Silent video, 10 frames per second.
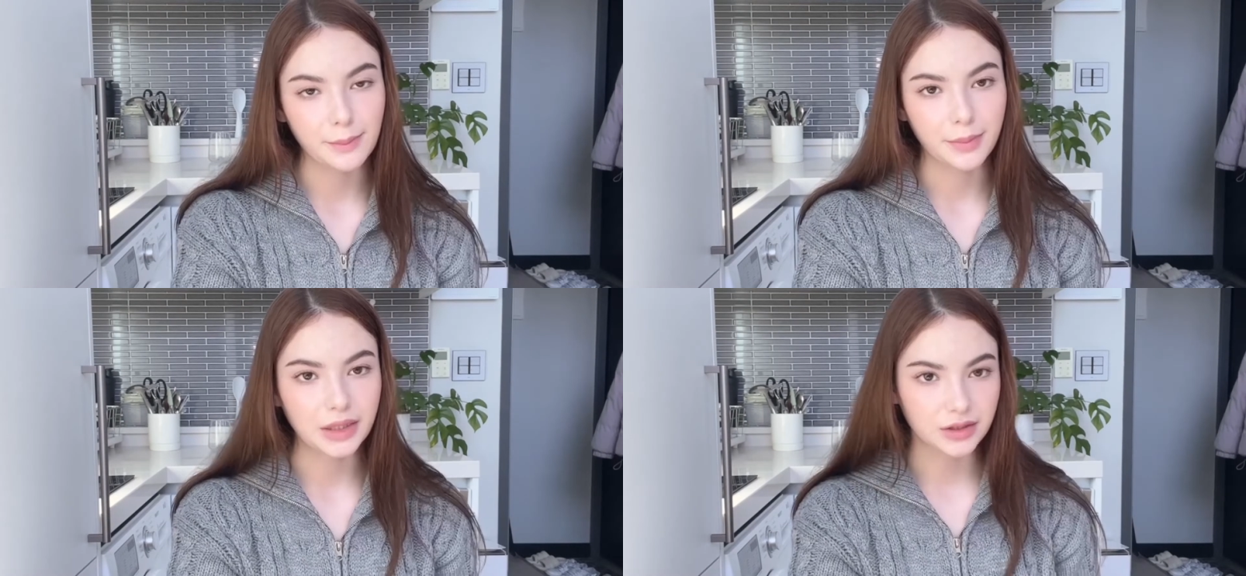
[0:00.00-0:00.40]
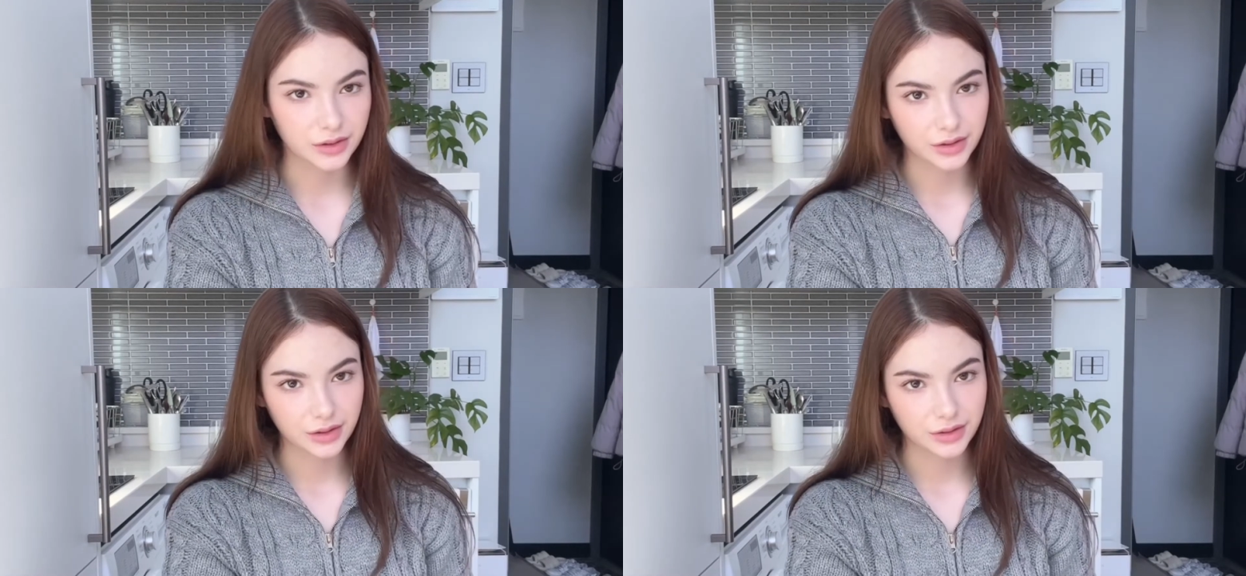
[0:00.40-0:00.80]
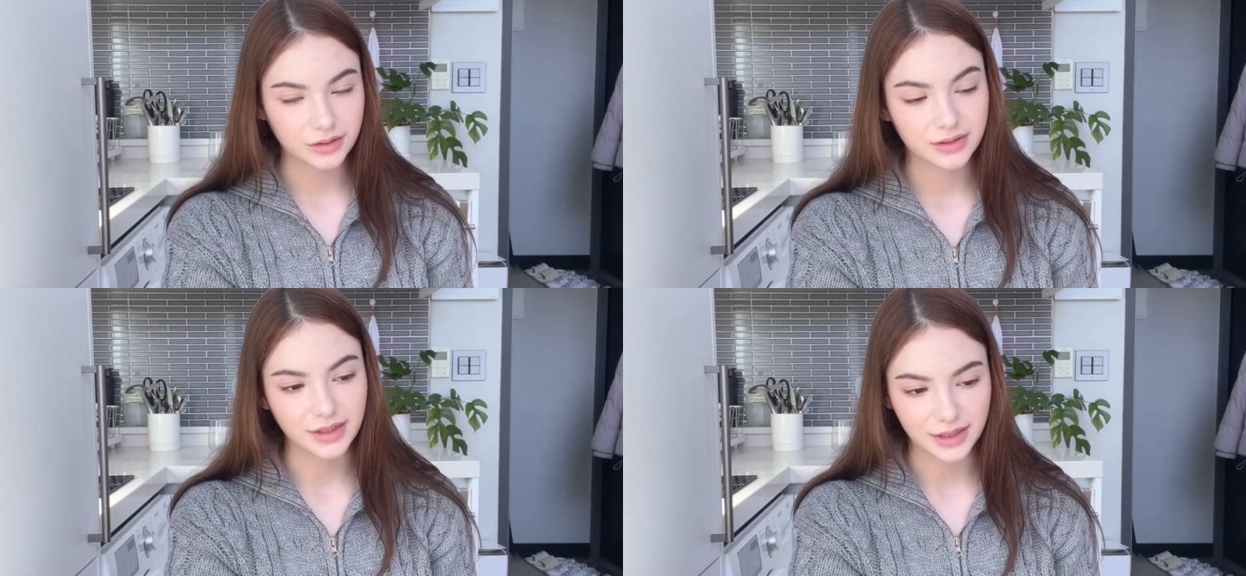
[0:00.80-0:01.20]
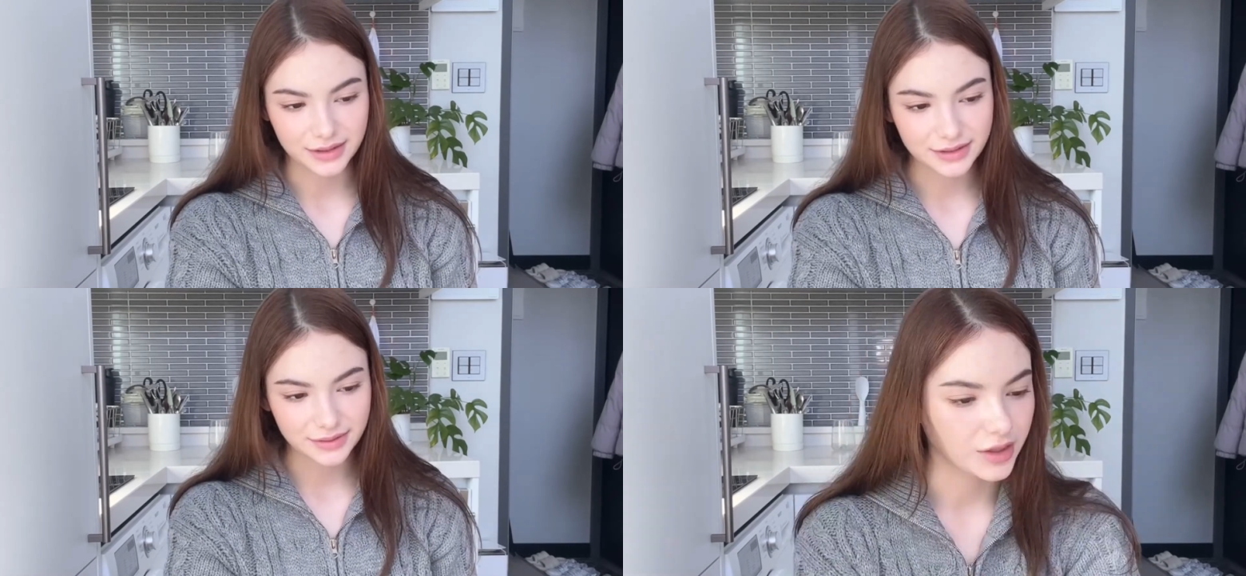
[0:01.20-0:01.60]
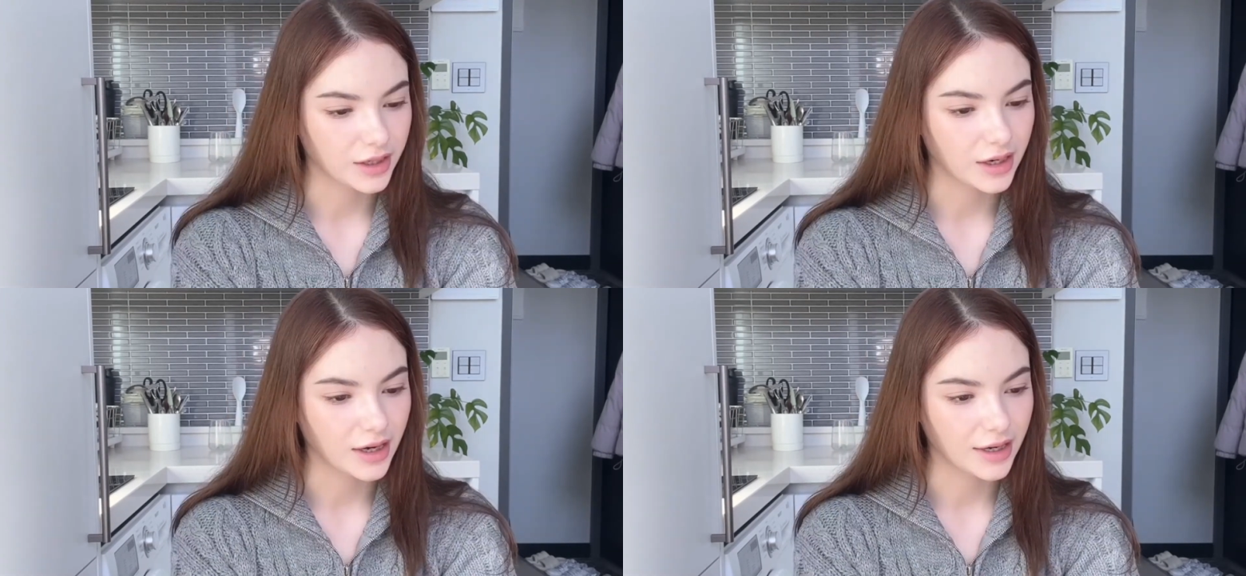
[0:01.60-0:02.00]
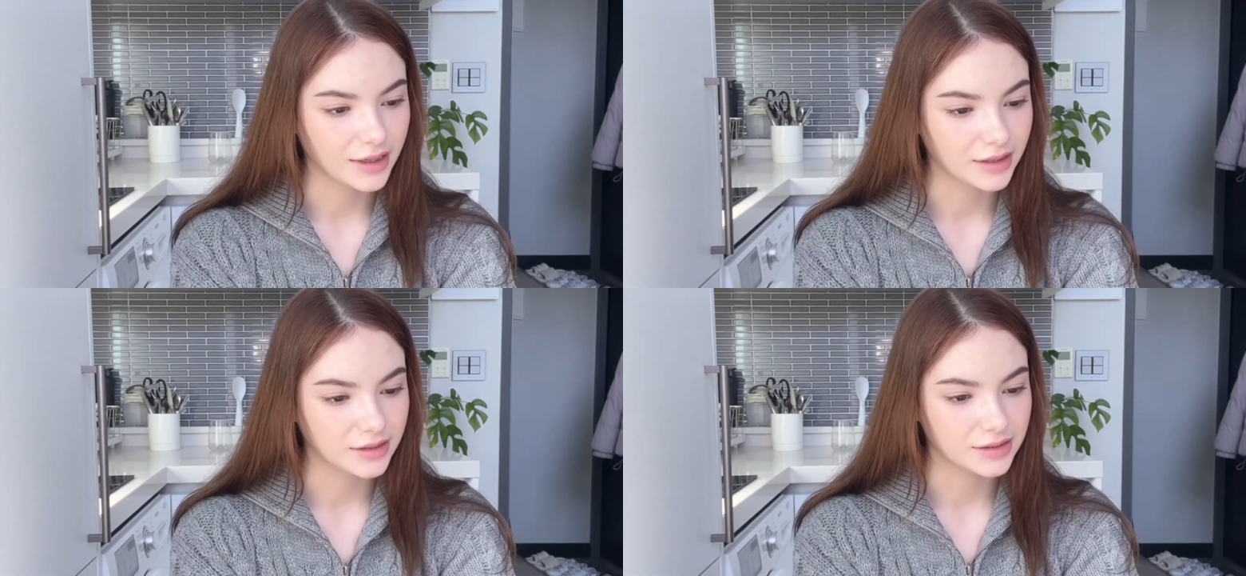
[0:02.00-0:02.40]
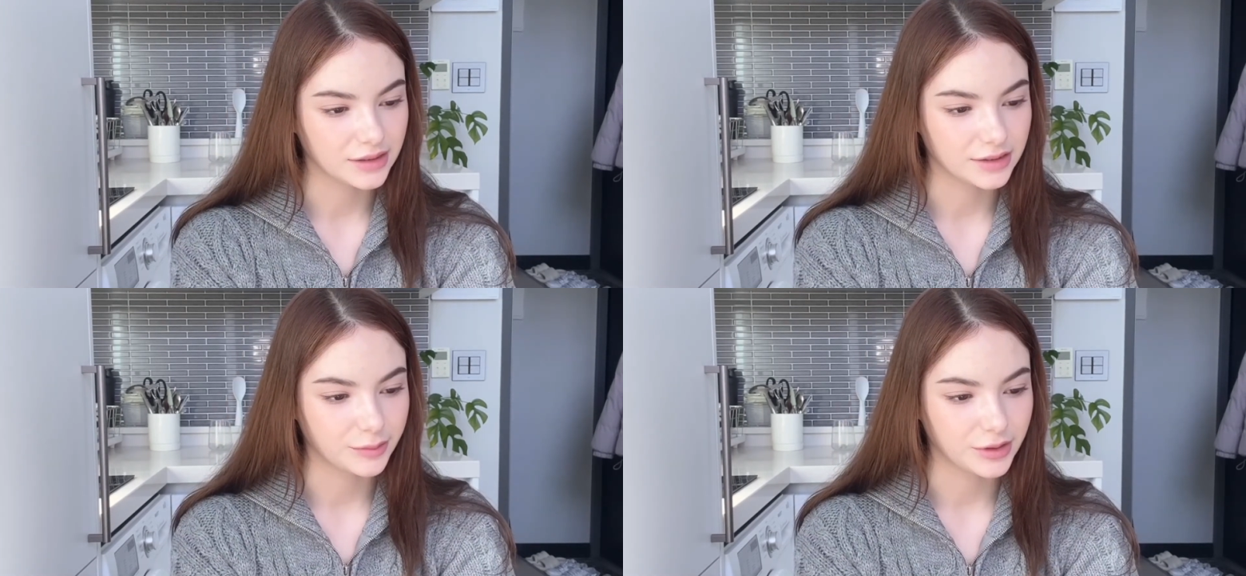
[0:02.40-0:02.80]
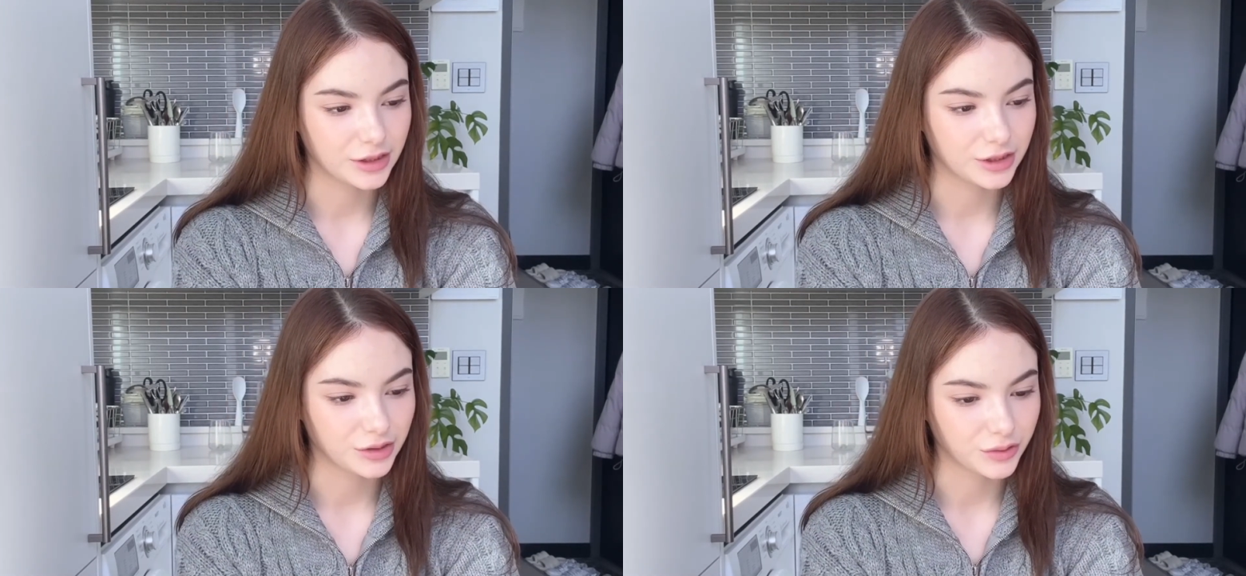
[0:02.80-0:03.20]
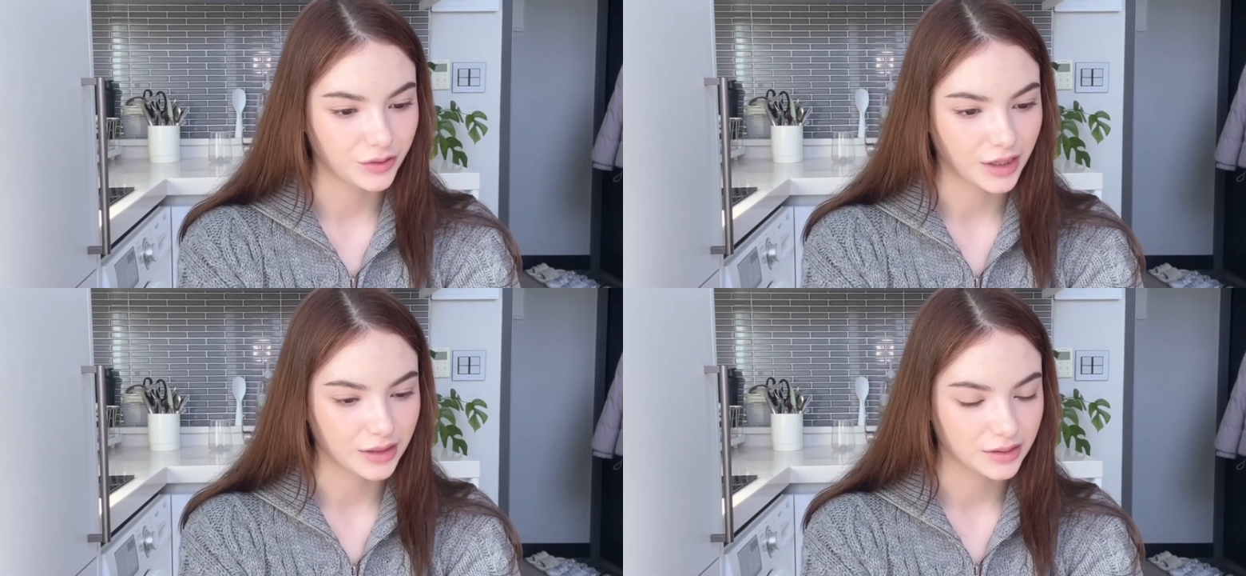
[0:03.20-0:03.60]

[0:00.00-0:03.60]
bitter taste, a high sensibility to that.